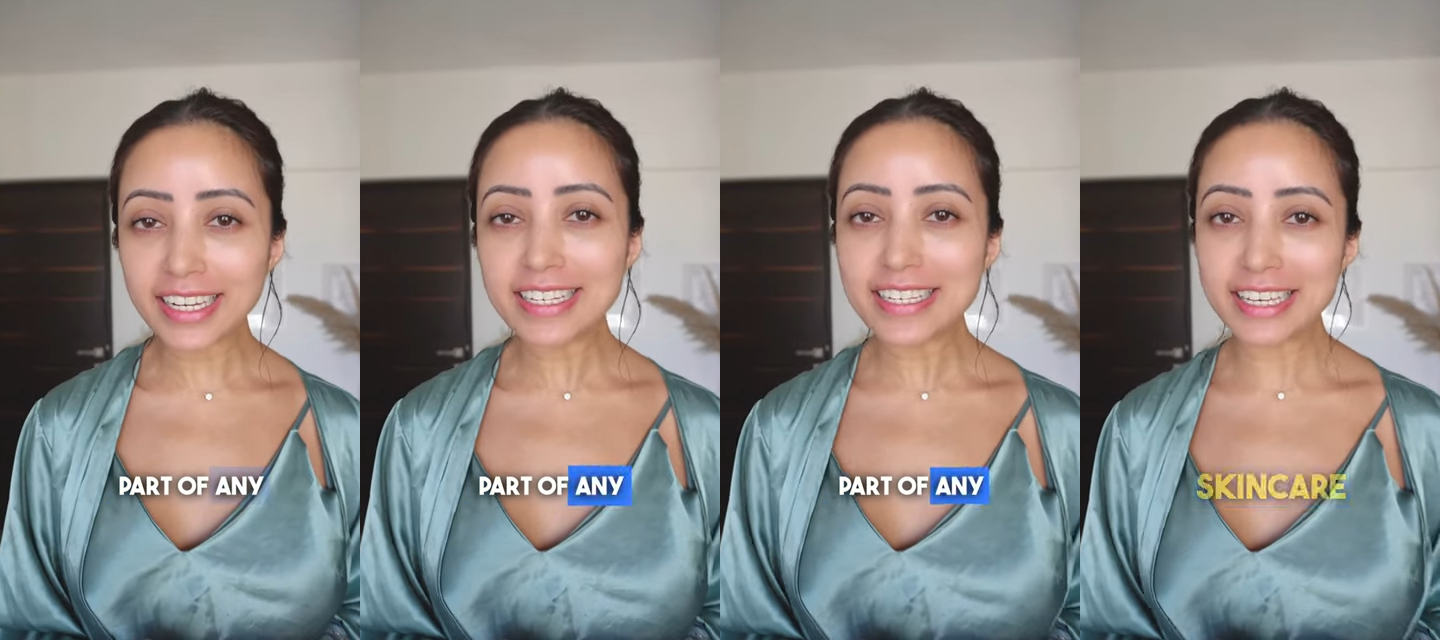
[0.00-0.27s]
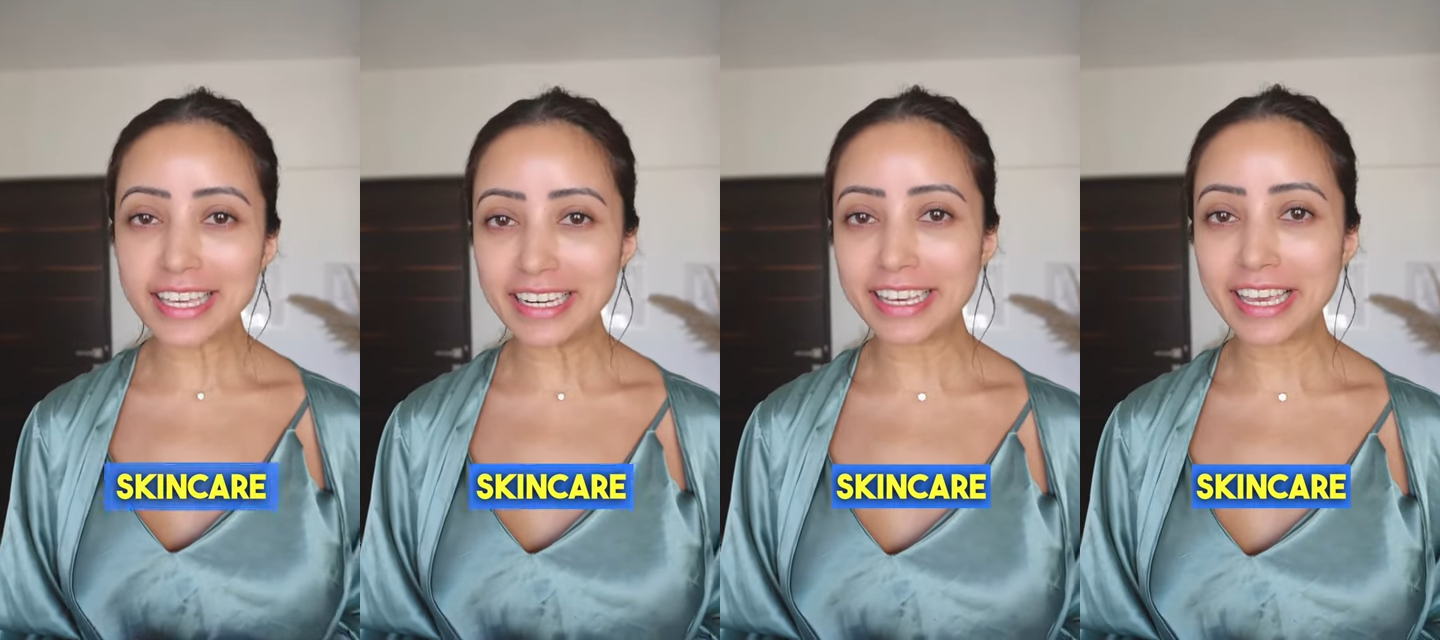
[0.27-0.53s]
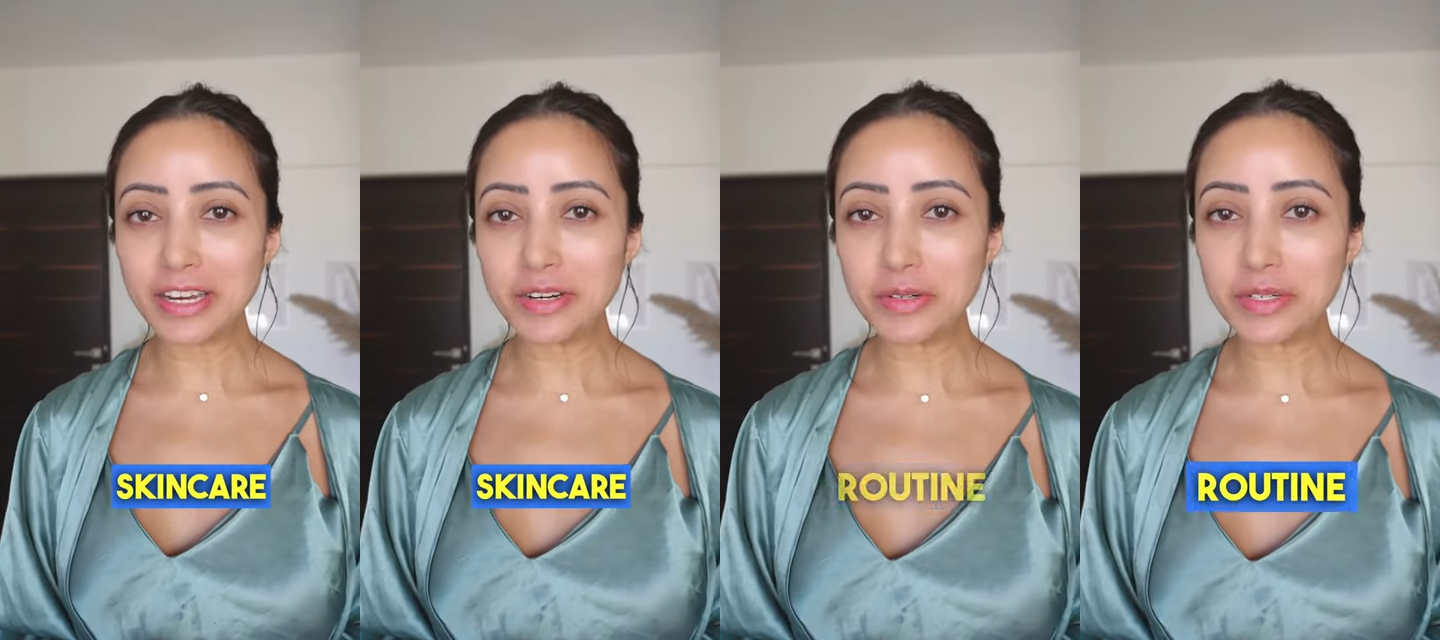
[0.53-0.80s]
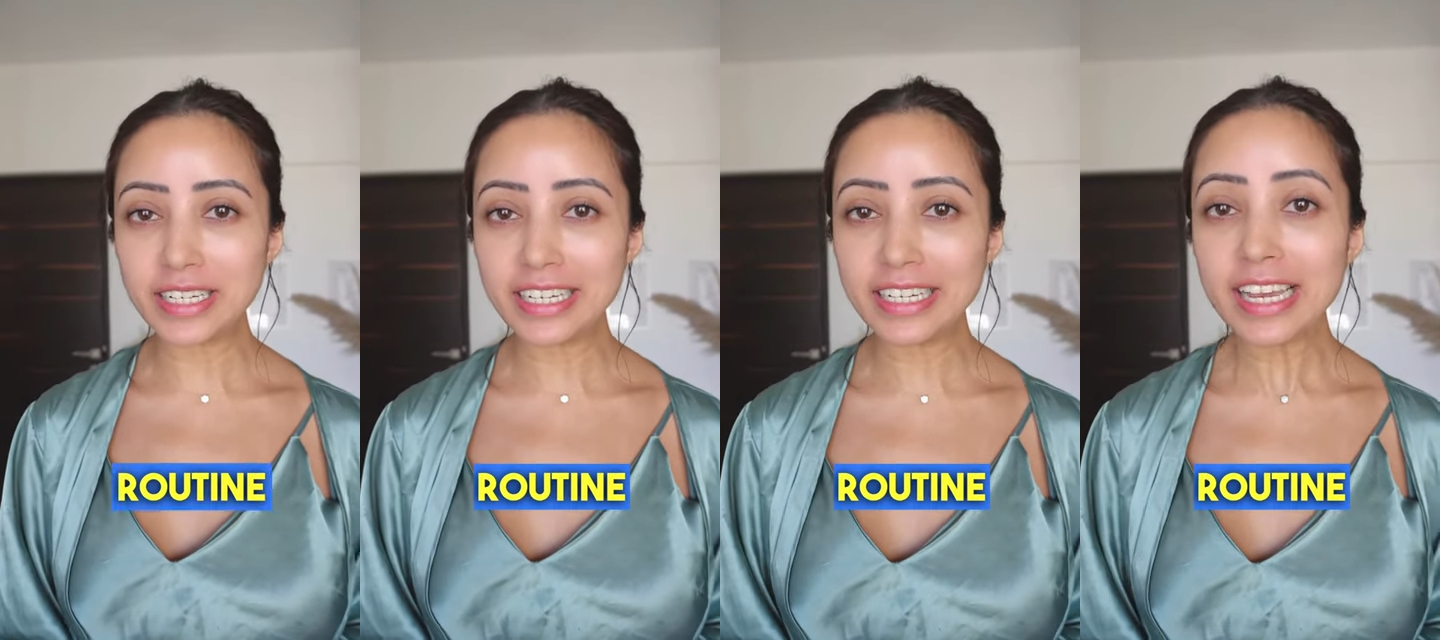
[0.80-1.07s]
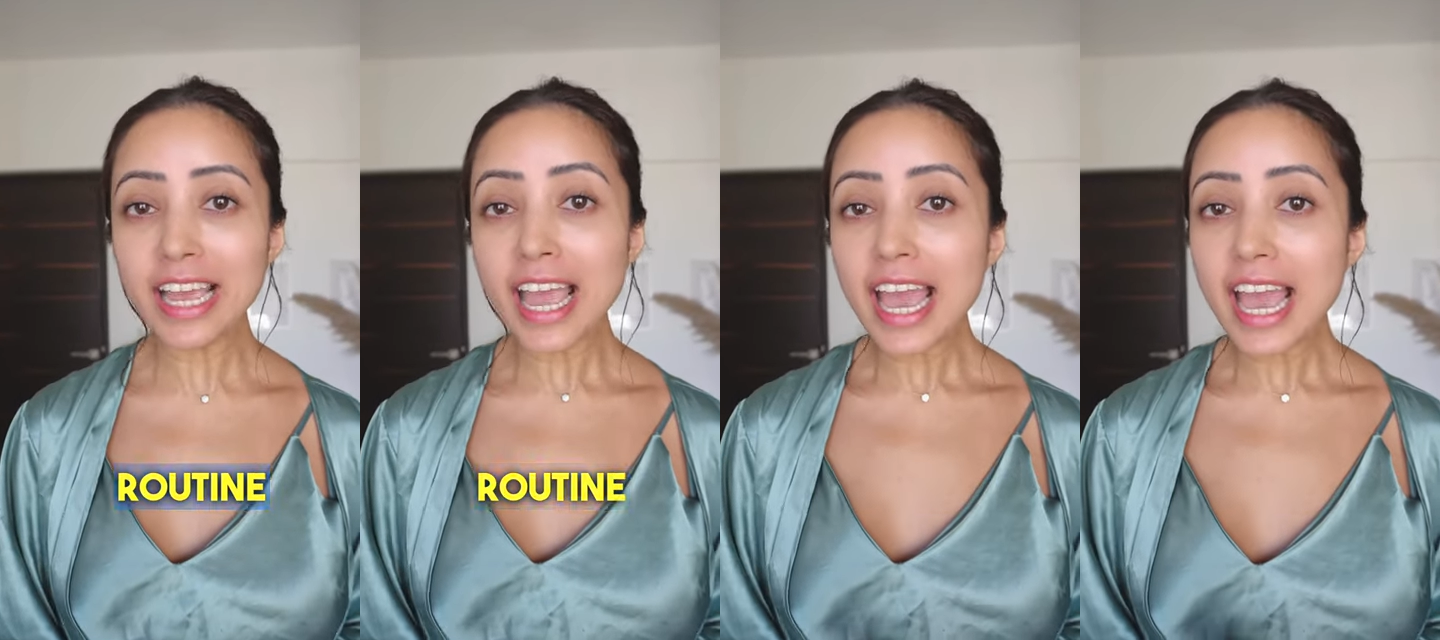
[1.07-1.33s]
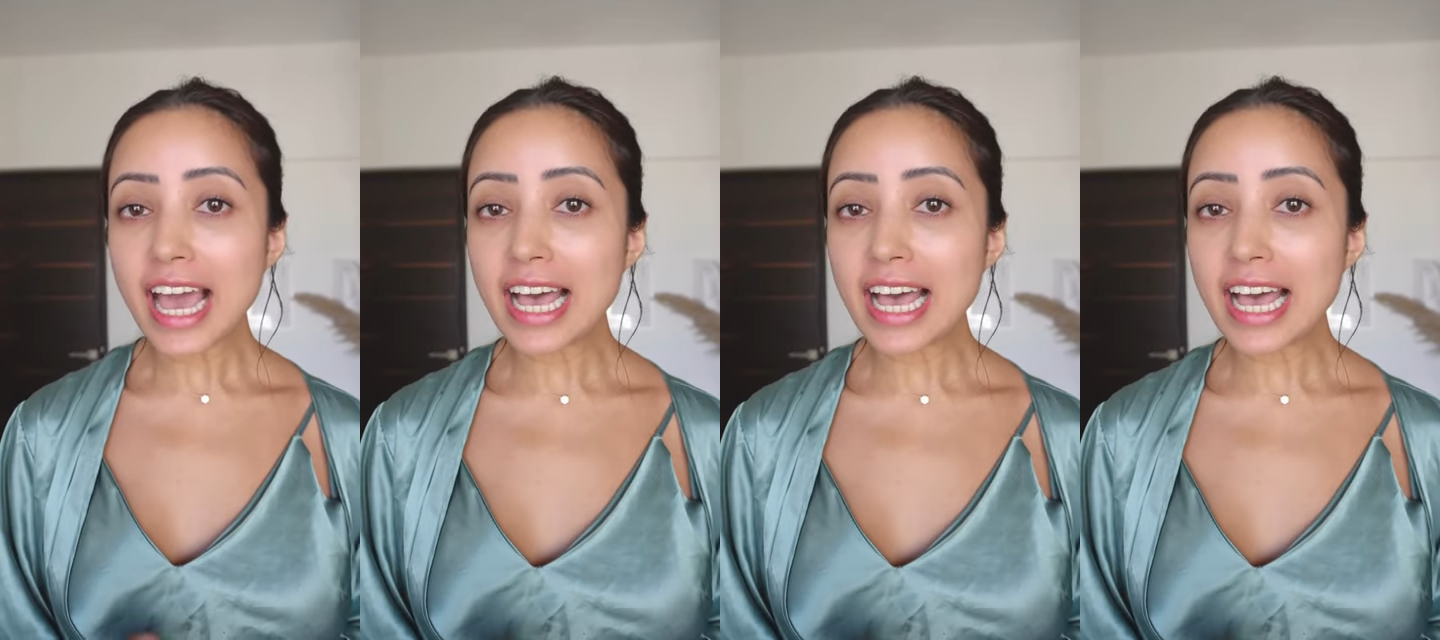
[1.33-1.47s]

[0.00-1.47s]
any skincare routine